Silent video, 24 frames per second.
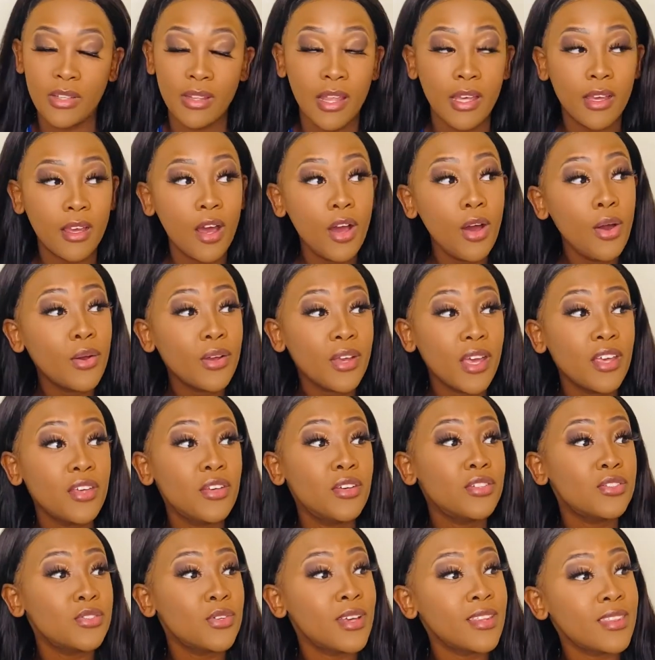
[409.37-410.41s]
Like, oh, okay,
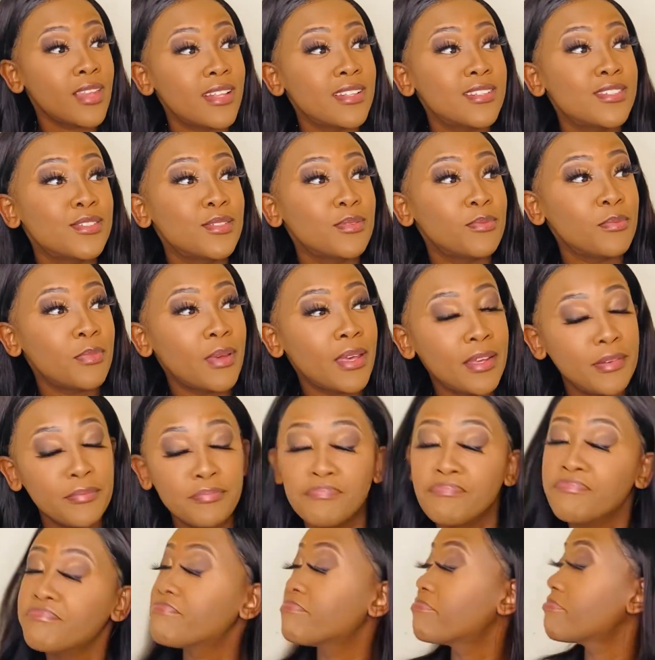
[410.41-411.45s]
you're doing that to
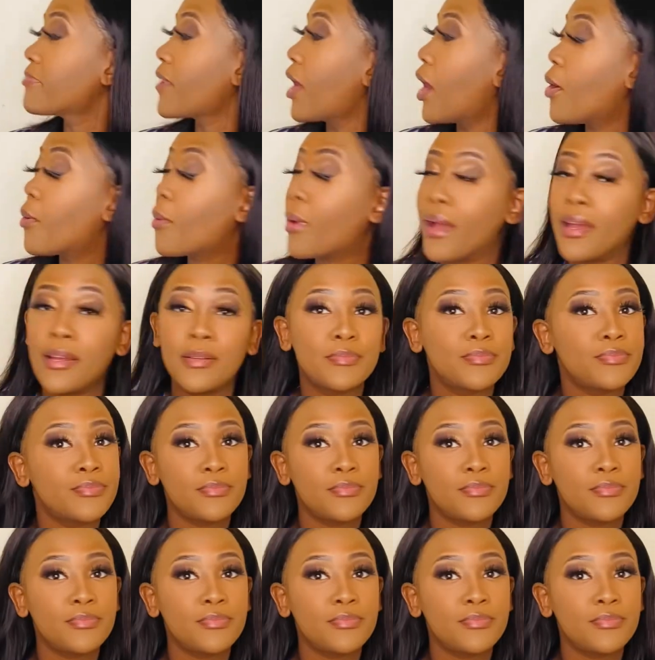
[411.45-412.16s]
me, okay,